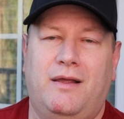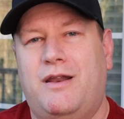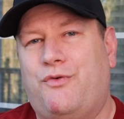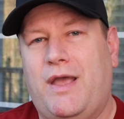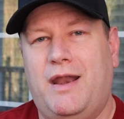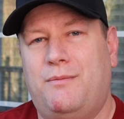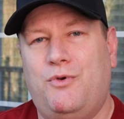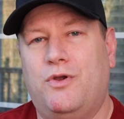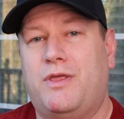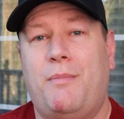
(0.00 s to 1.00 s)
Now if we head up
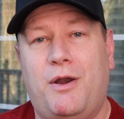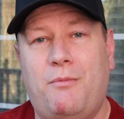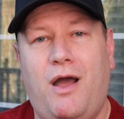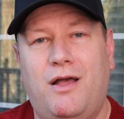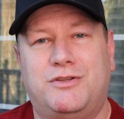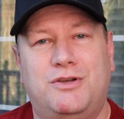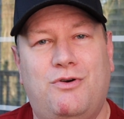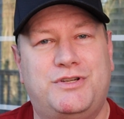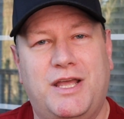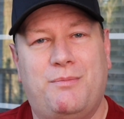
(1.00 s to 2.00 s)
north about a mile to
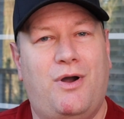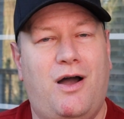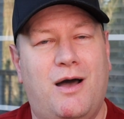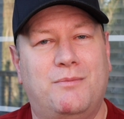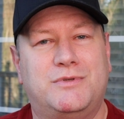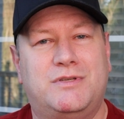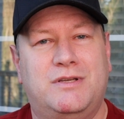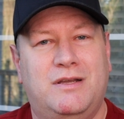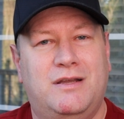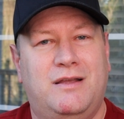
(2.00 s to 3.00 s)
Oceana Palms,
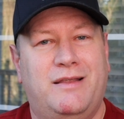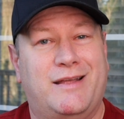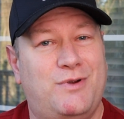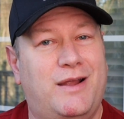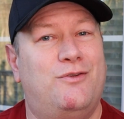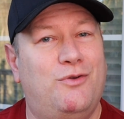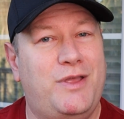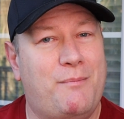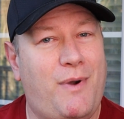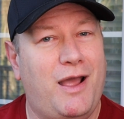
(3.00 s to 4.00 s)
that's right, they're only
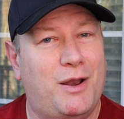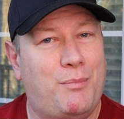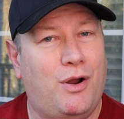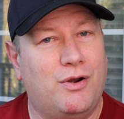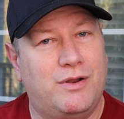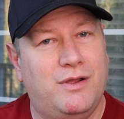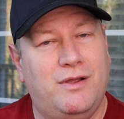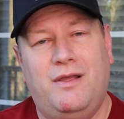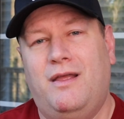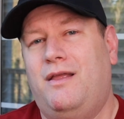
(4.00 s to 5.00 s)
a mile apart,
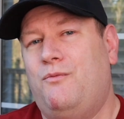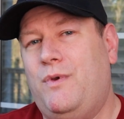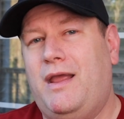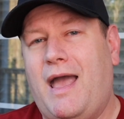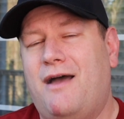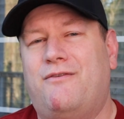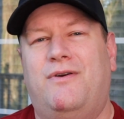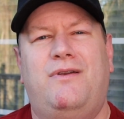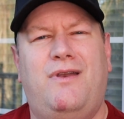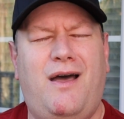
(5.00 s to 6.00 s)
we have
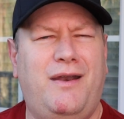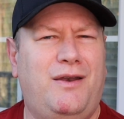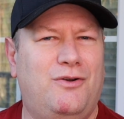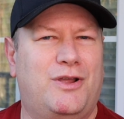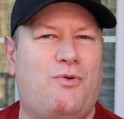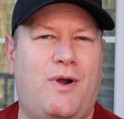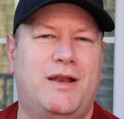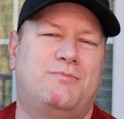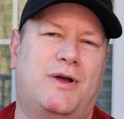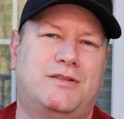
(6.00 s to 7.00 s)
not nearly quite
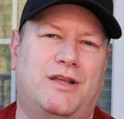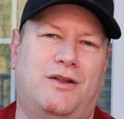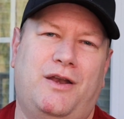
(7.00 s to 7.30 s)
as much there.